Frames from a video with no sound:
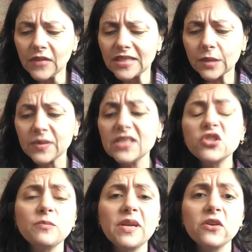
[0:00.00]
Some of
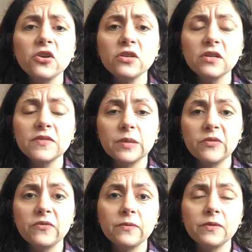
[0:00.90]
these you may have heard of, some
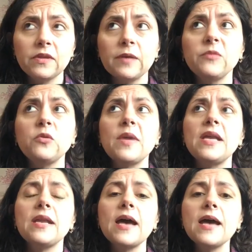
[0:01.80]
of them you may
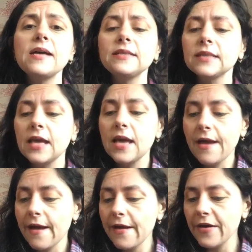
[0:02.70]
not.
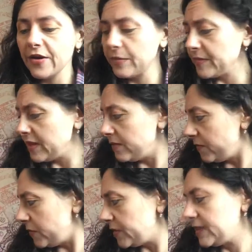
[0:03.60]

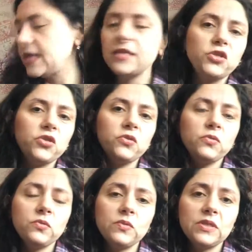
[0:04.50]
If you stay
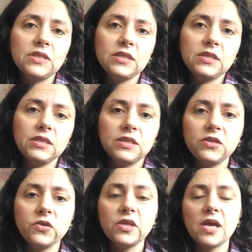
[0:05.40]
tuned
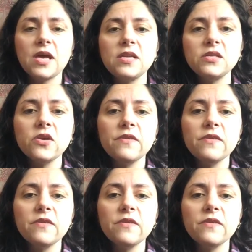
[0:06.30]
till the end